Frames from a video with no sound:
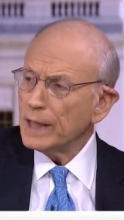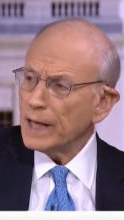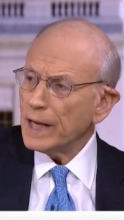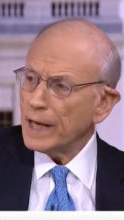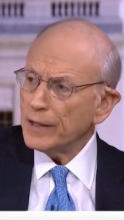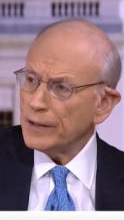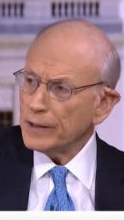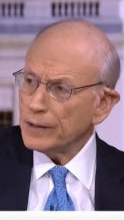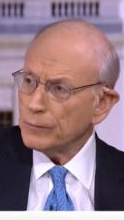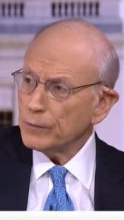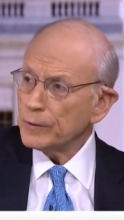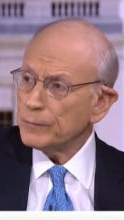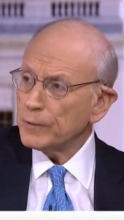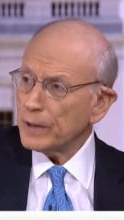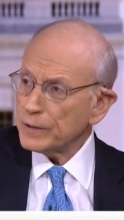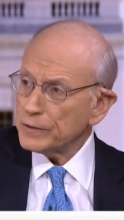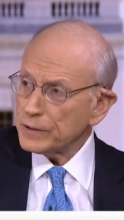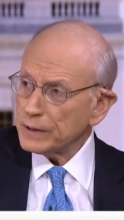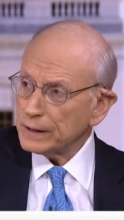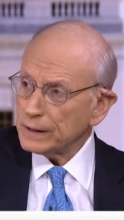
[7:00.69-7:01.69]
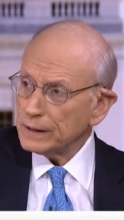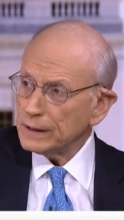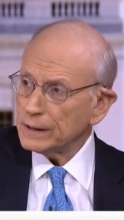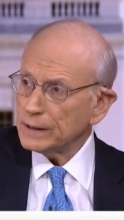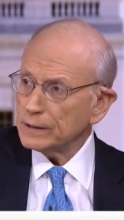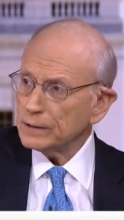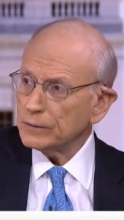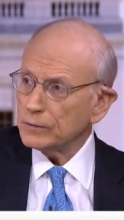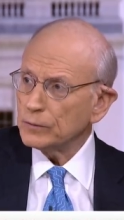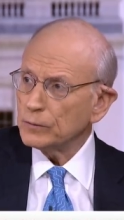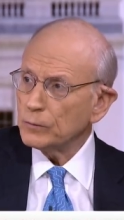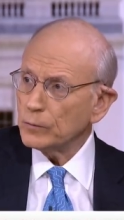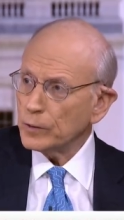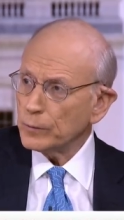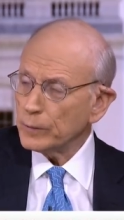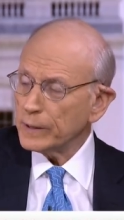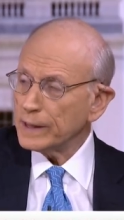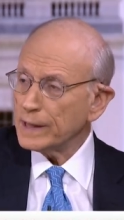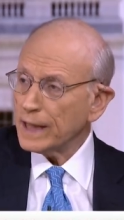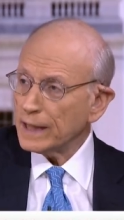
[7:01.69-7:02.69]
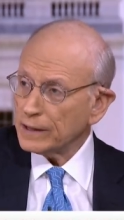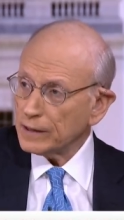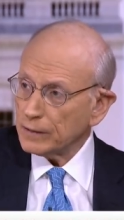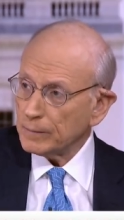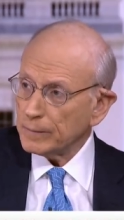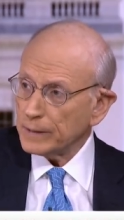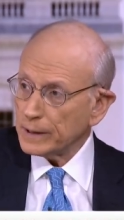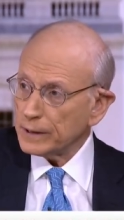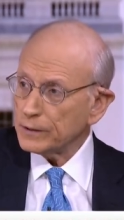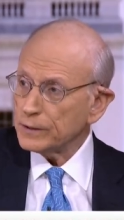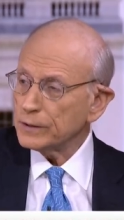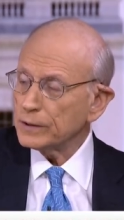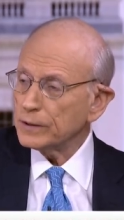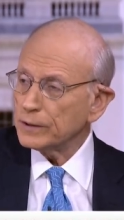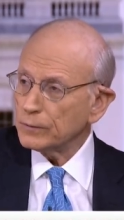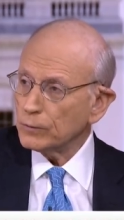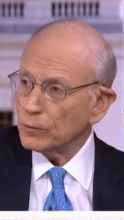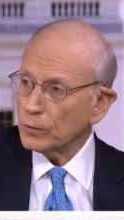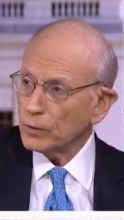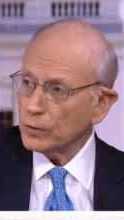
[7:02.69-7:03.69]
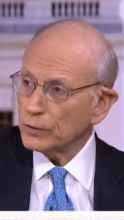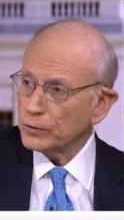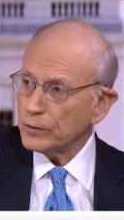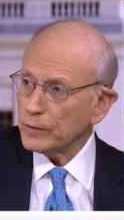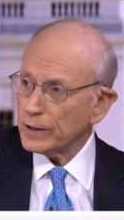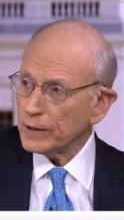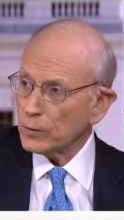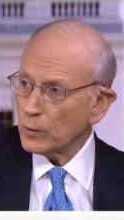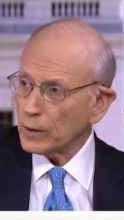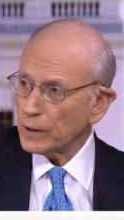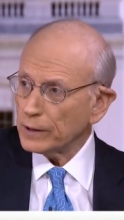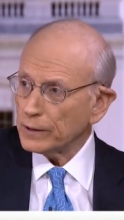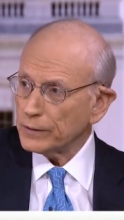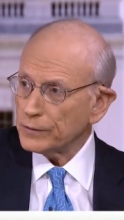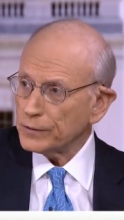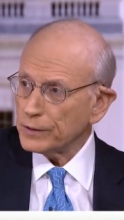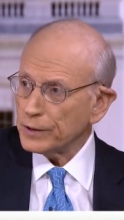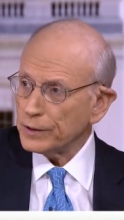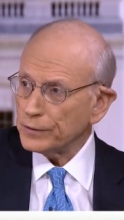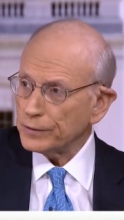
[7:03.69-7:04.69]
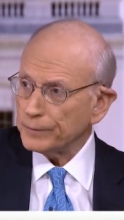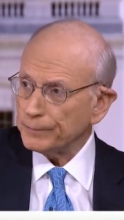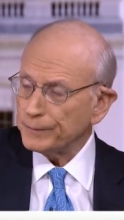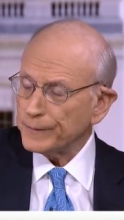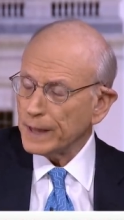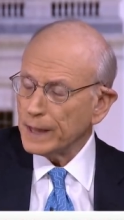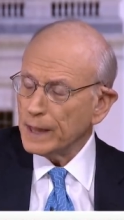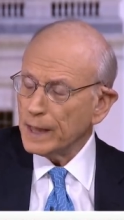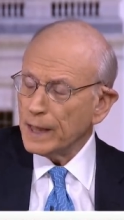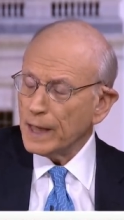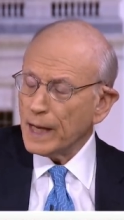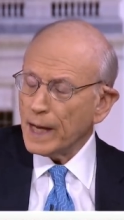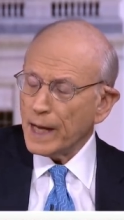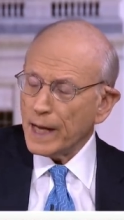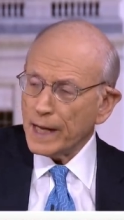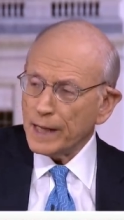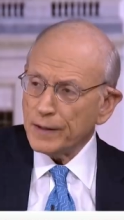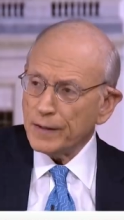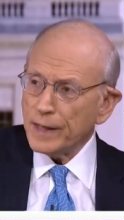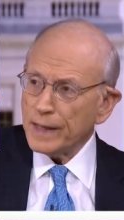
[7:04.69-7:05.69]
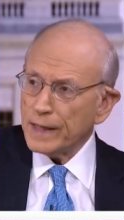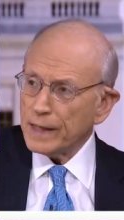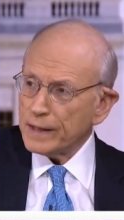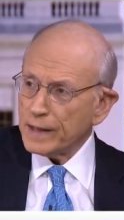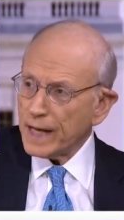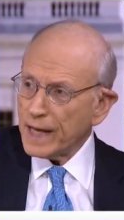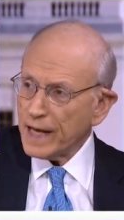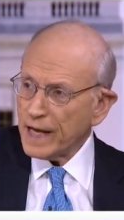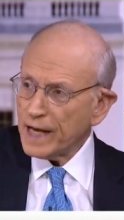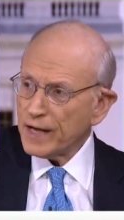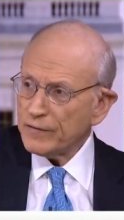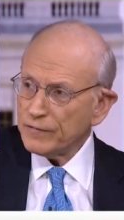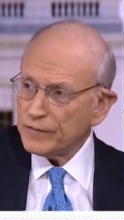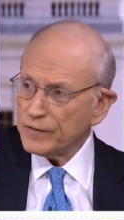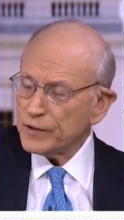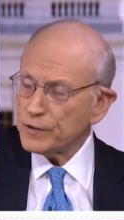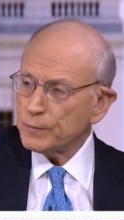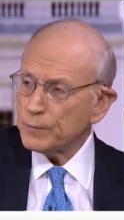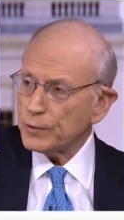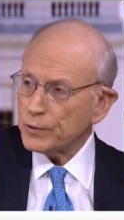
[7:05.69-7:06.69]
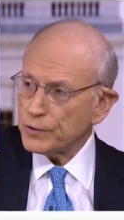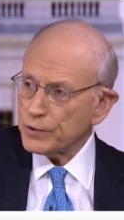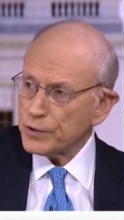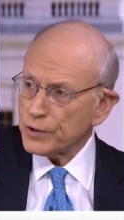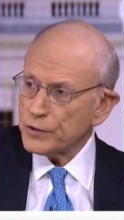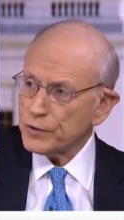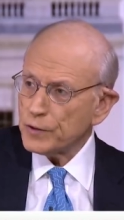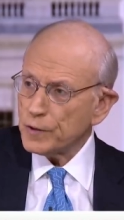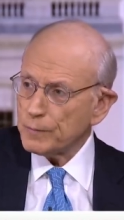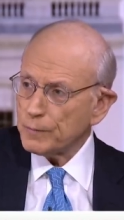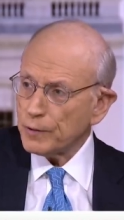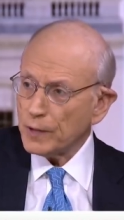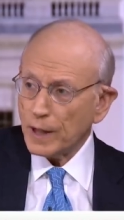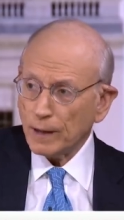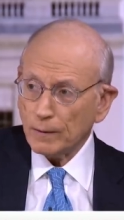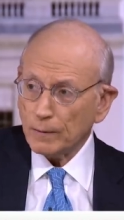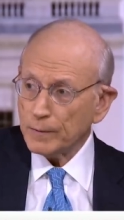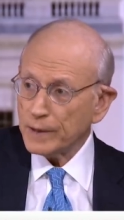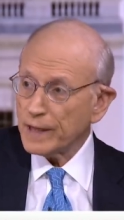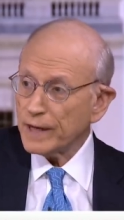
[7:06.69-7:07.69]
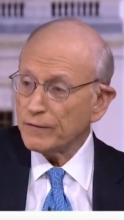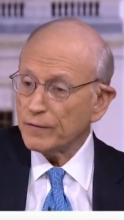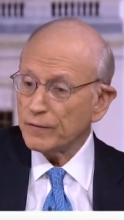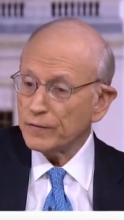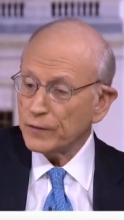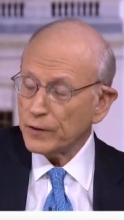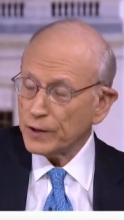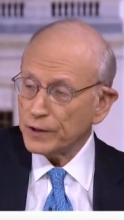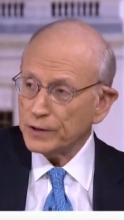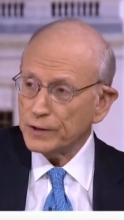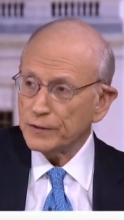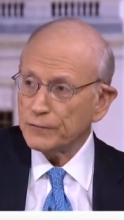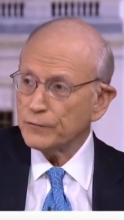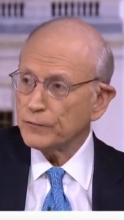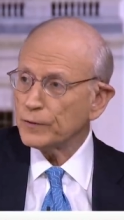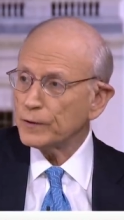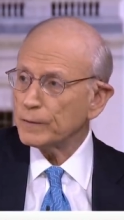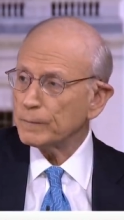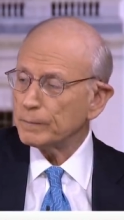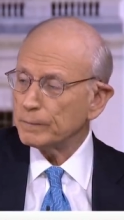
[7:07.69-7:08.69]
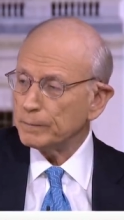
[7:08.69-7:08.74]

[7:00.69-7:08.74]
and then with President Clinton when we got them into the World Trade Organization. And they have this persistent problem. They have a very different